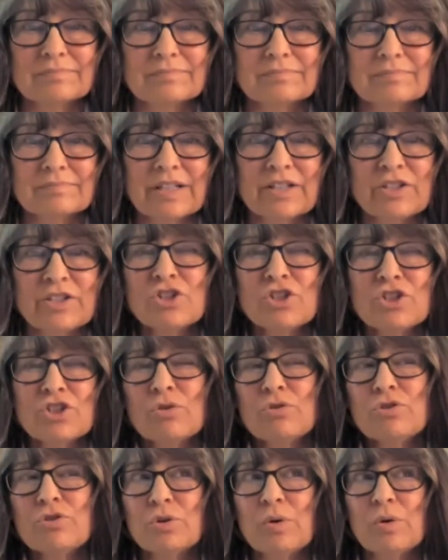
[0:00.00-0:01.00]
It just
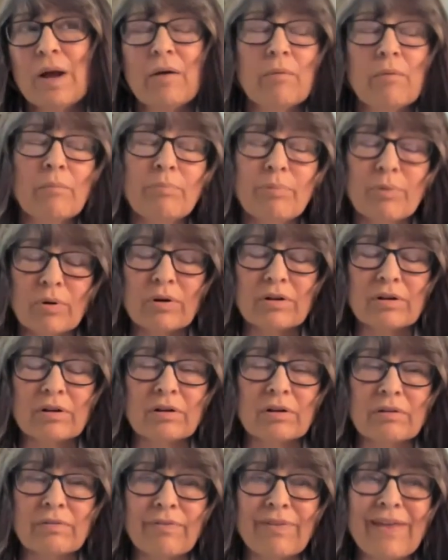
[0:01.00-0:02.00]
shows you how
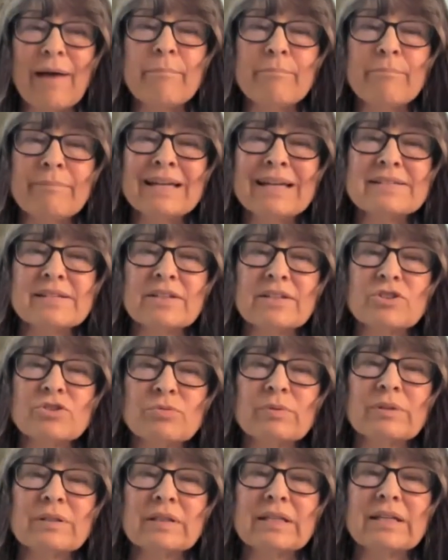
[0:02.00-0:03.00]
important that message
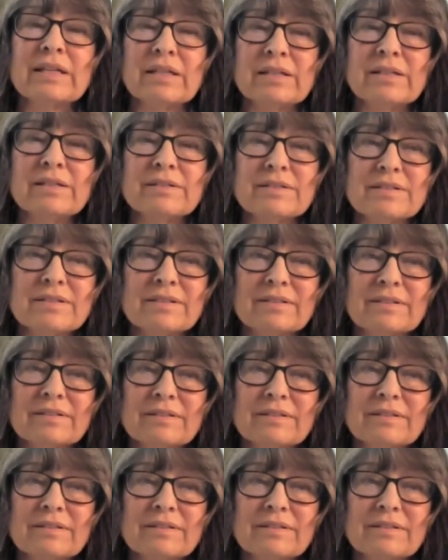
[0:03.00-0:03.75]
really is.